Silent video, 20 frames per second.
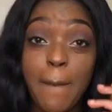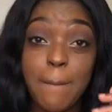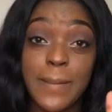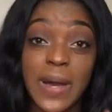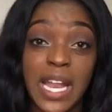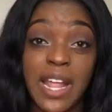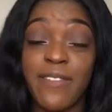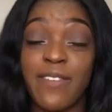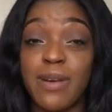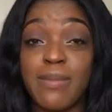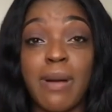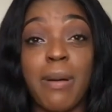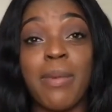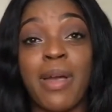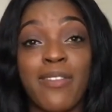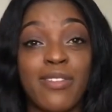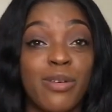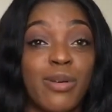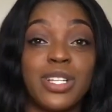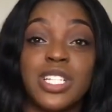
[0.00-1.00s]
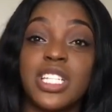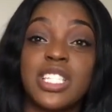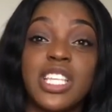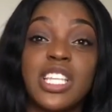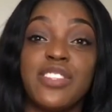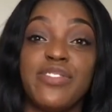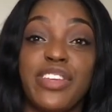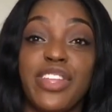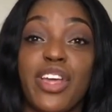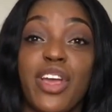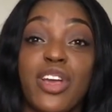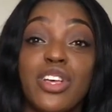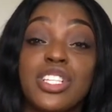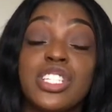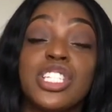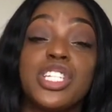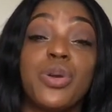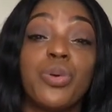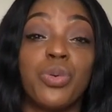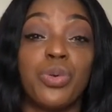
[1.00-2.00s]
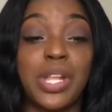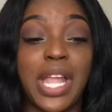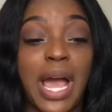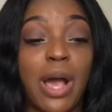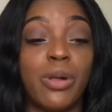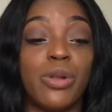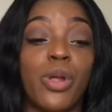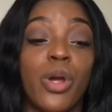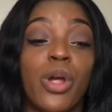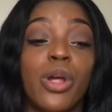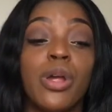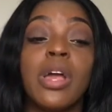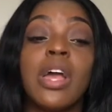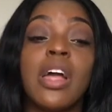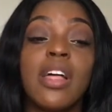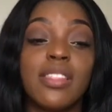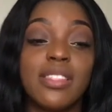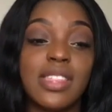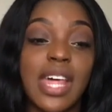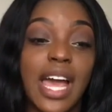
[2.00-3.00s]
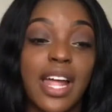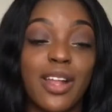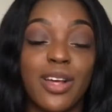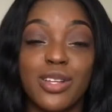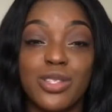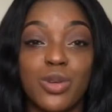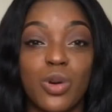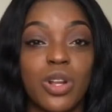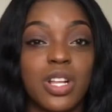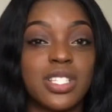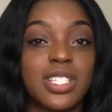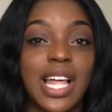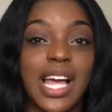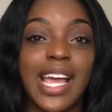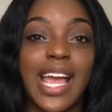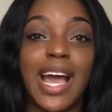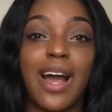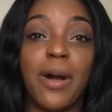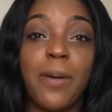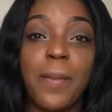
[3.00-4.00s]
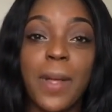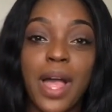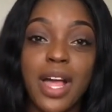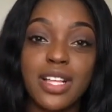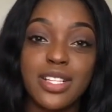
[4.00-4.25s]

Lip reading: but if her mum ever watches these videos, she will now know that her daughter snuck out.